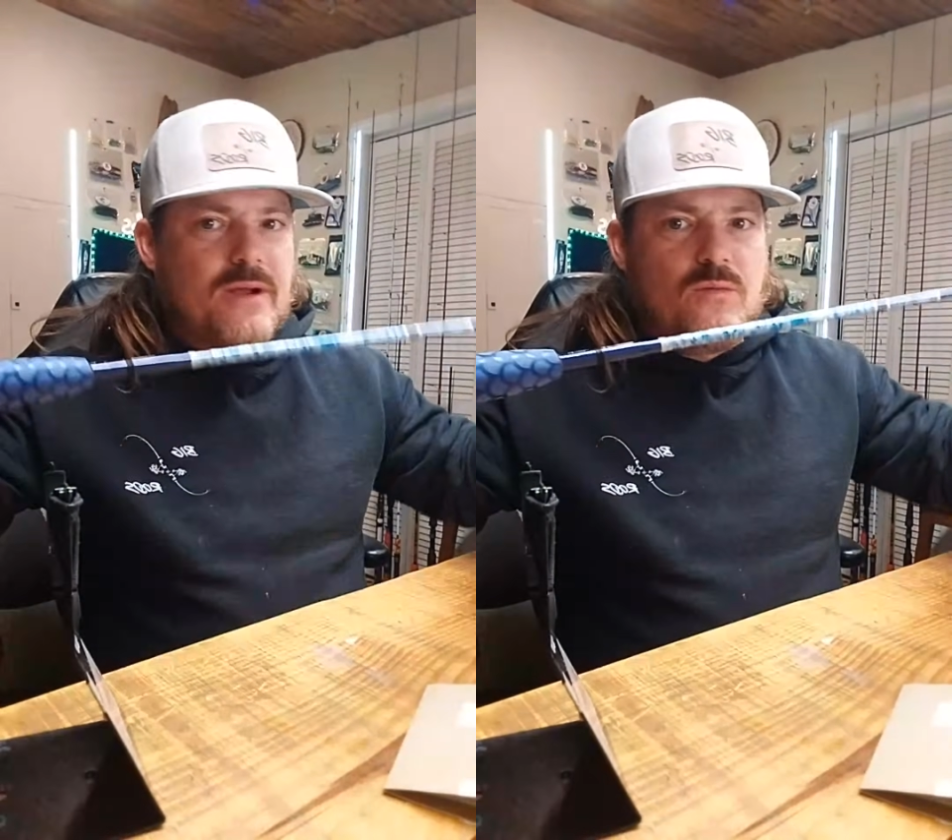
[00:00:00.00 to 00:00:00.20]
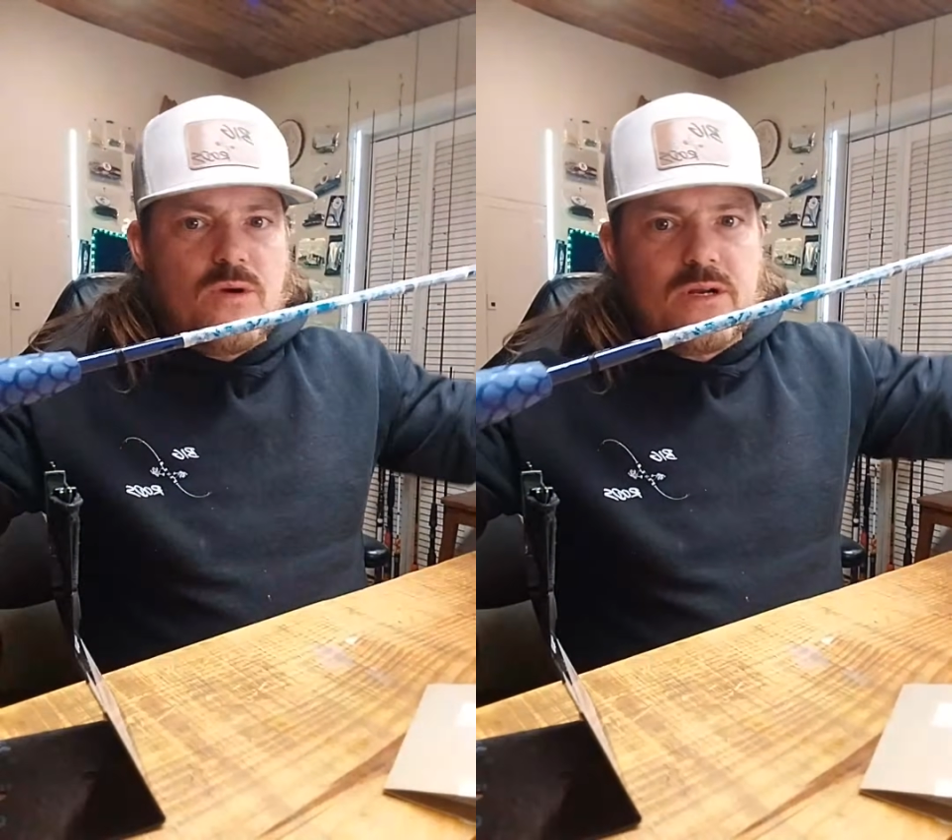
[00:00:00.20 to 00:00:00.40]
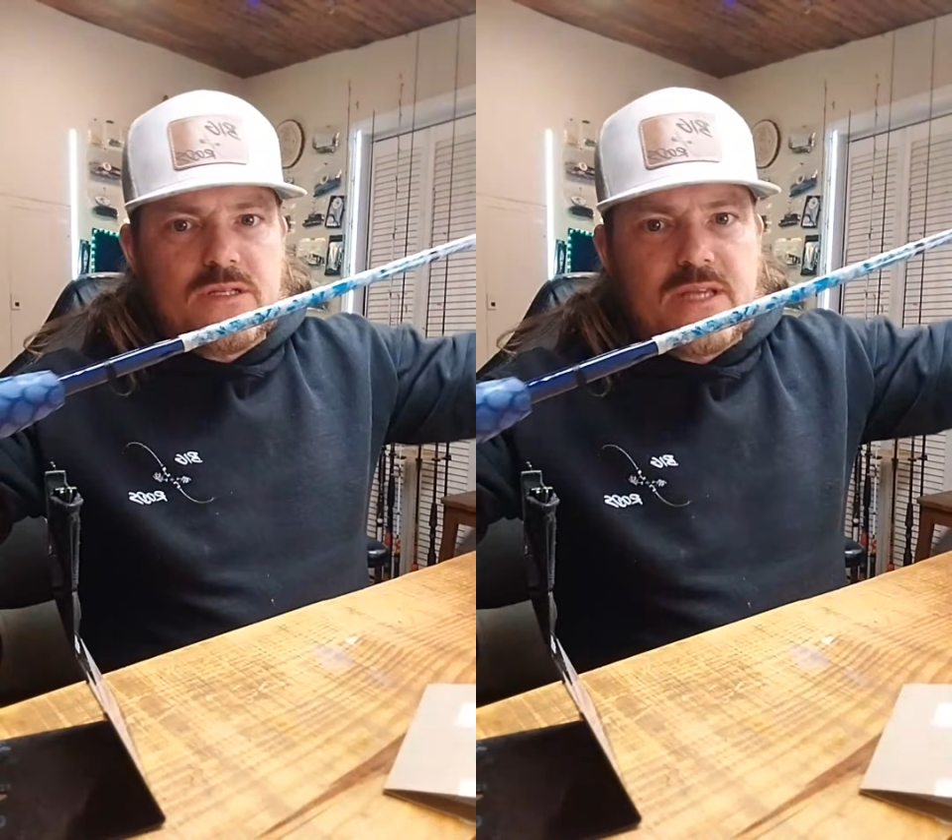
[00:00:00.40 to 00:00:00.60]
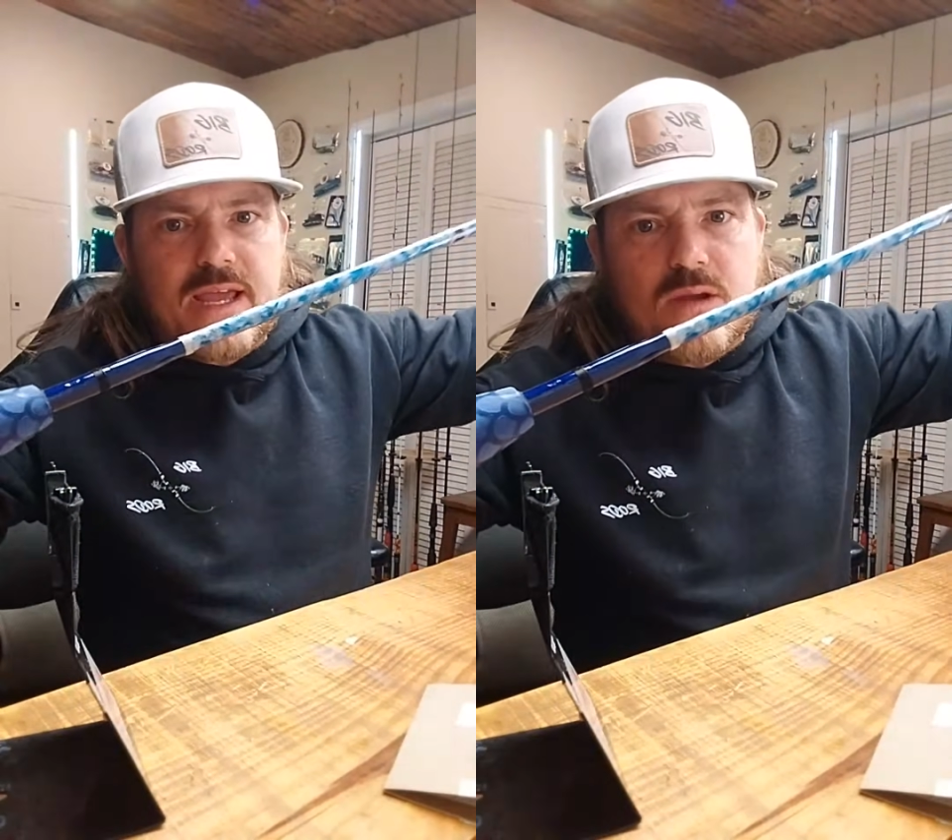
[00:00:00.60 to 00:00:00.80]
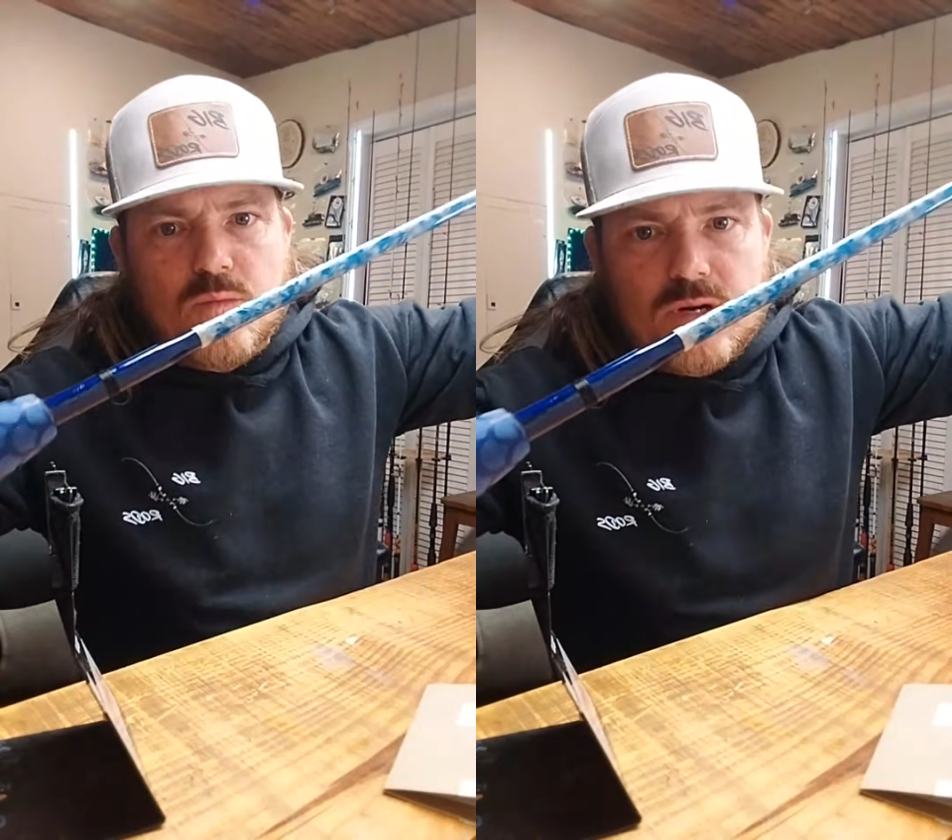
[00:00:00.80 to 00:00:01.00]
and we're going
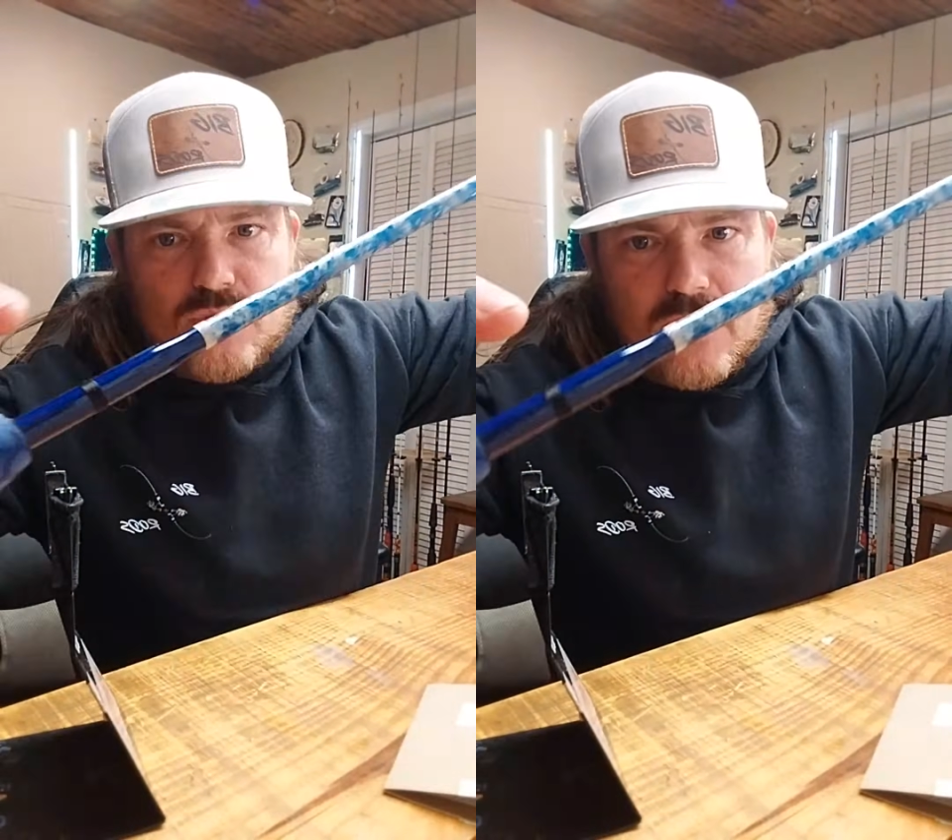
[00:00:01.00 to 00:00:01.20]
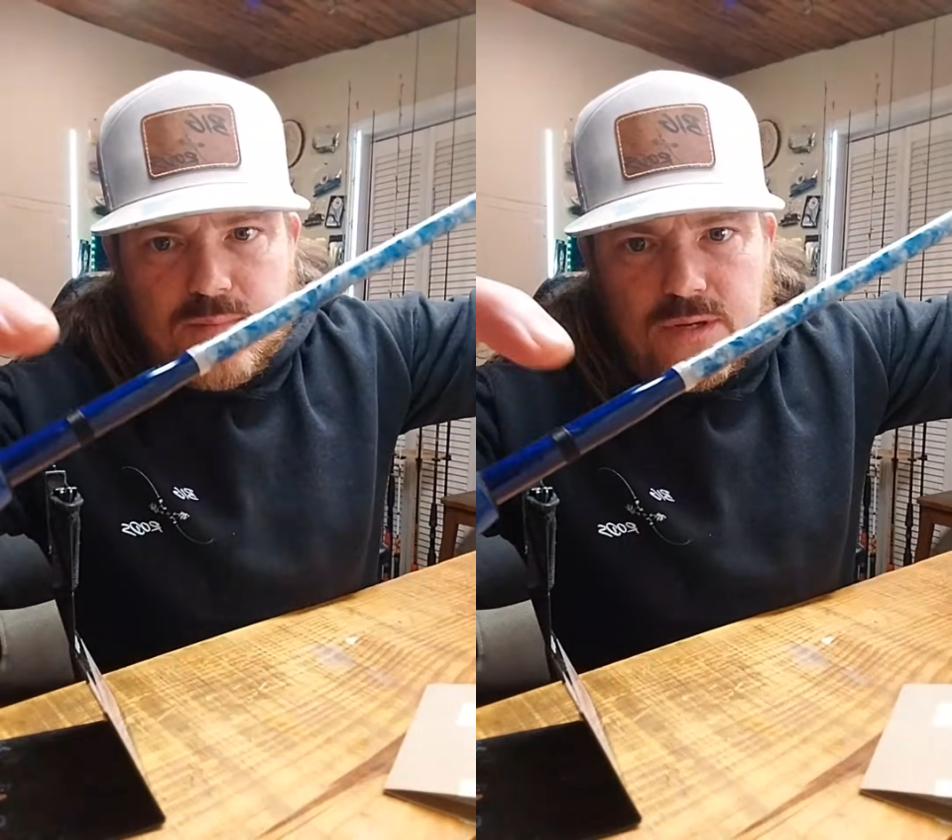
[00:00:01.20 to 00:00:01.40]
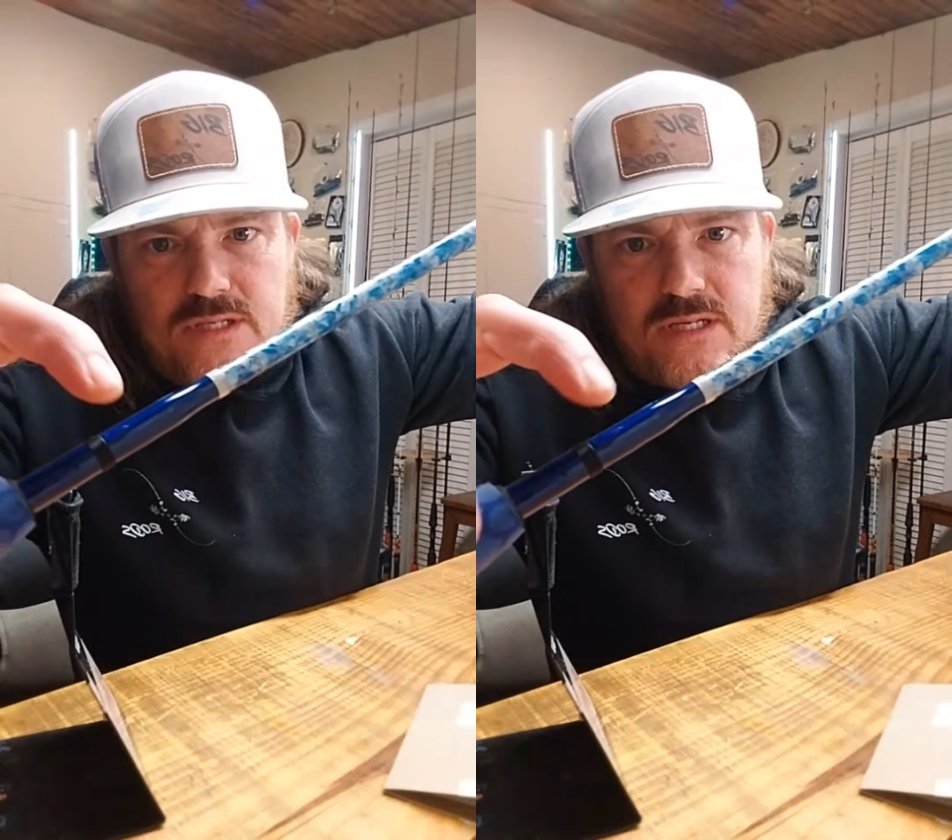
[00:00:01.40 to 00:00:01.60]
to try to put us a